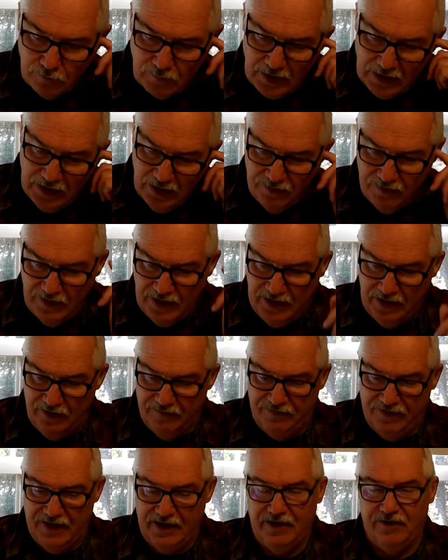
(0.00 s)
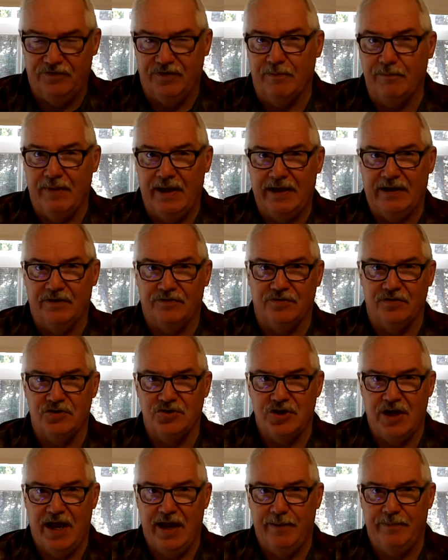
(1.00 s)
can think of things that make us
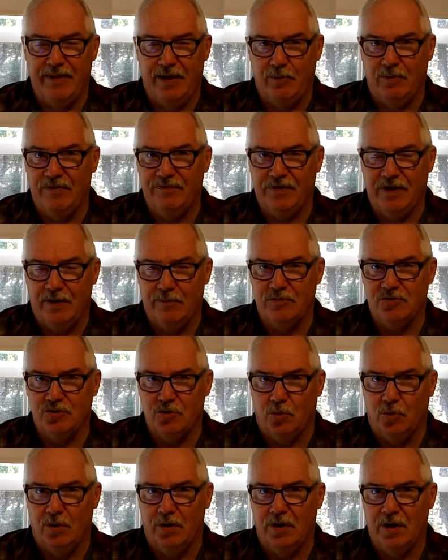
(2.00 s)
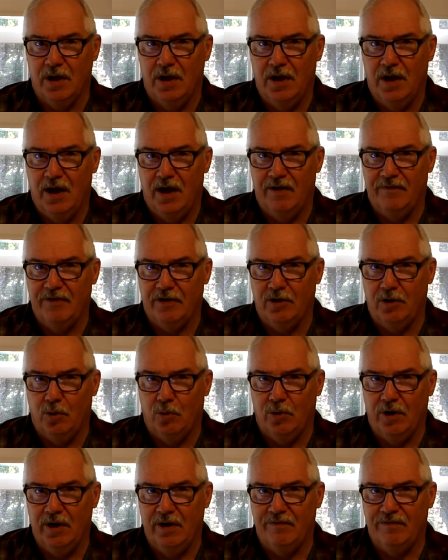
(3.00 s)
ashamed that we've come short of the
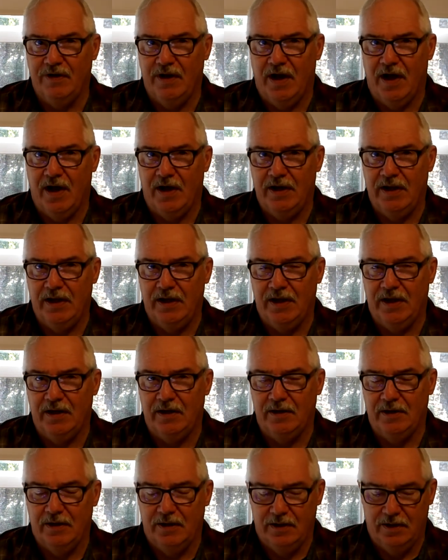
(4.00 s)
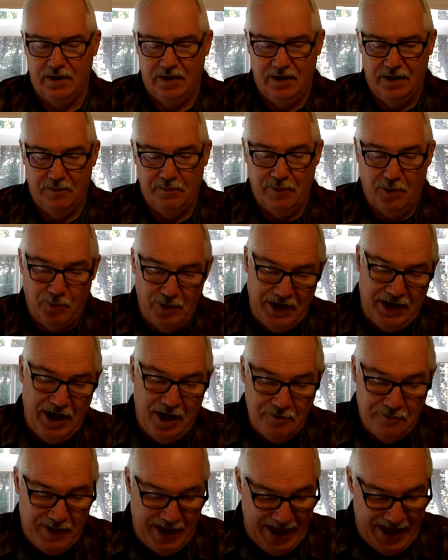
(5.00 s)
glory of God in. But we
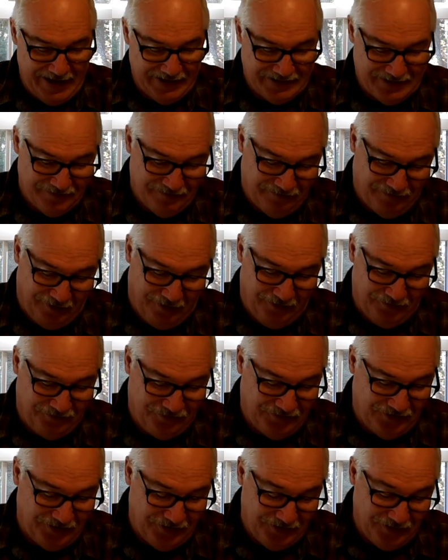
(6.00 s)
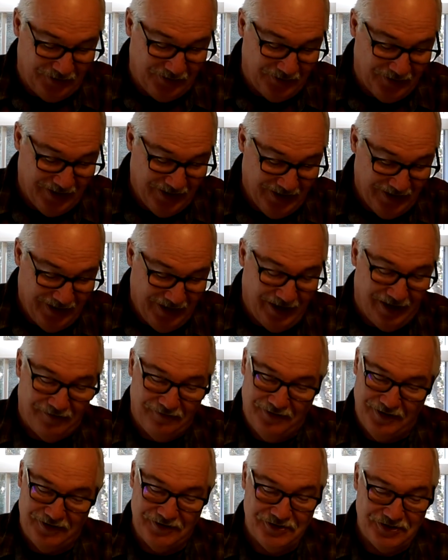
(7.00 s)
go back to verse 2
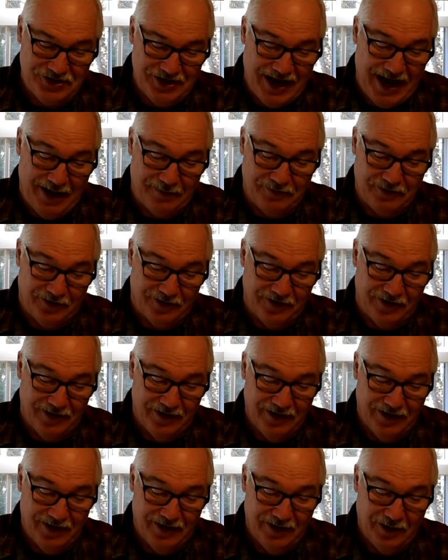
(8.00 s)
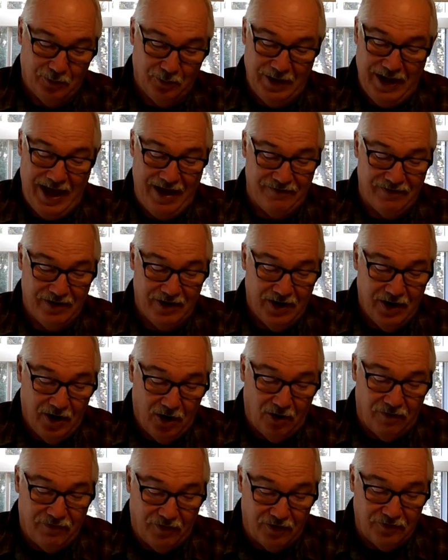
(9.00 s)
of this chapter. We have,
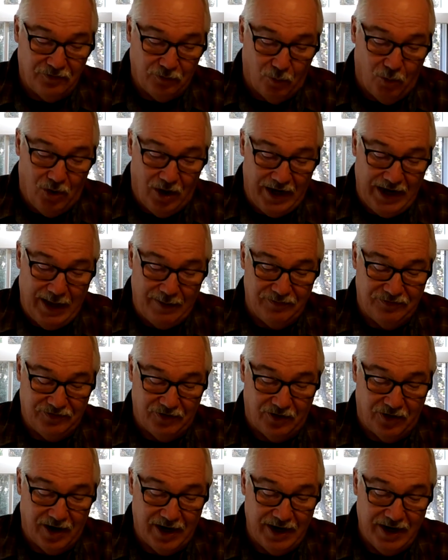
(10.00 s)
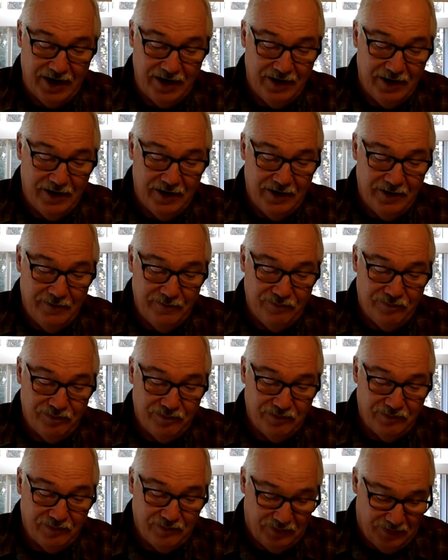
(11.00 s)
or verse 1, I'm sorry.
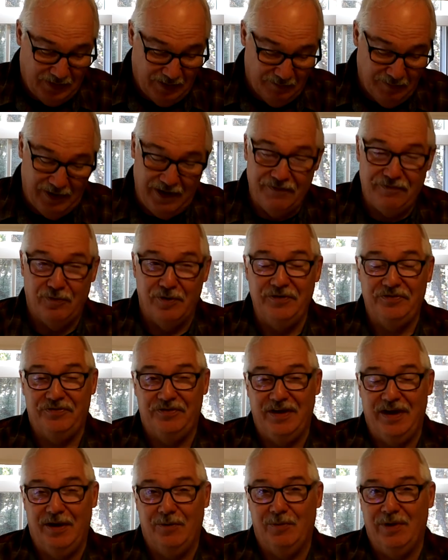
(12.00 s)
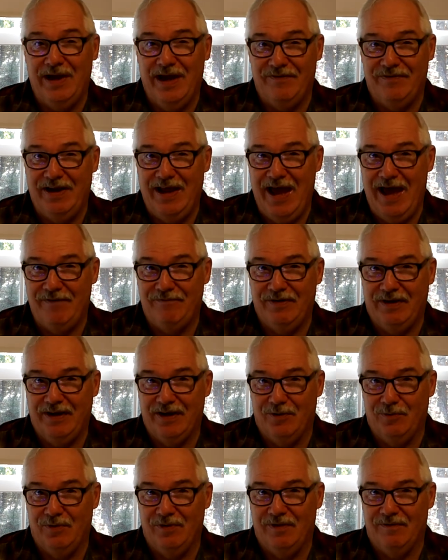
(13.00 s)
But if we sin, we have an
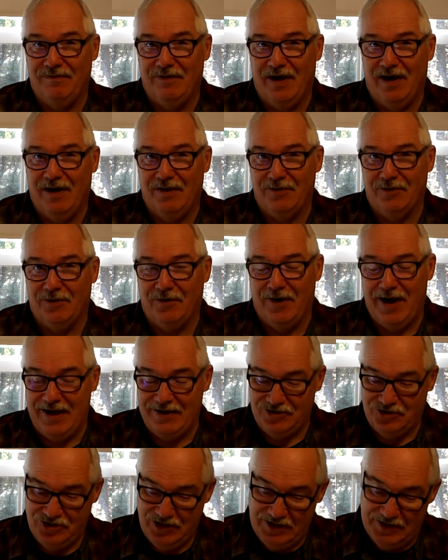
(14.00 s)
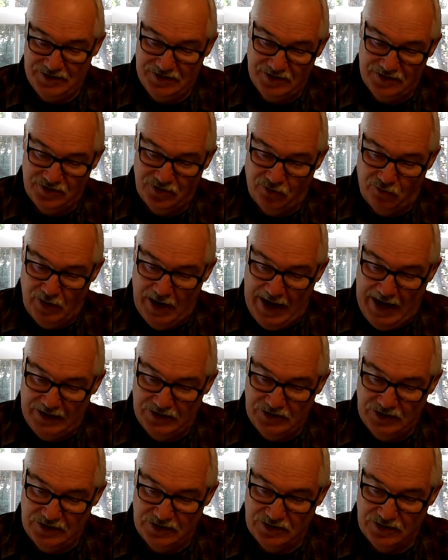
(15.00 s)
advocate with the Father, Christ Jesus the
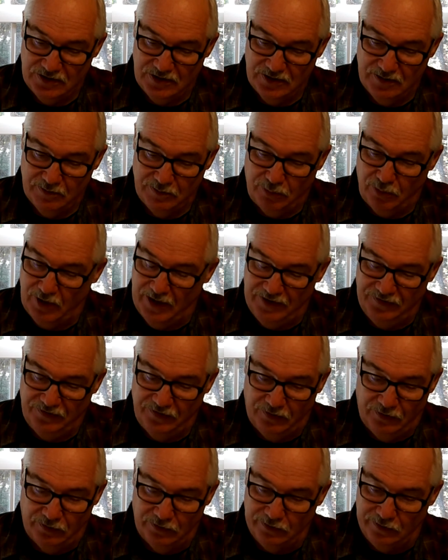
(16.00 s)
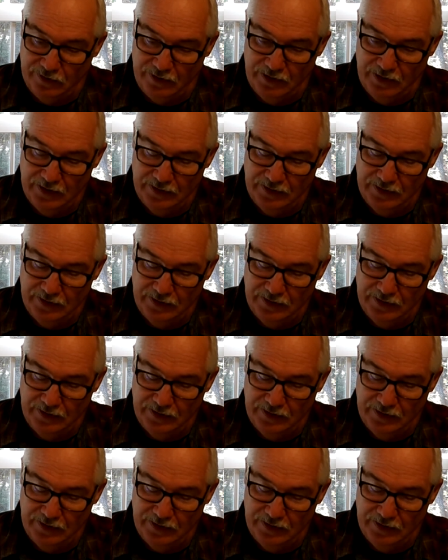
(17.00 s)
righteous. Praise the Lord.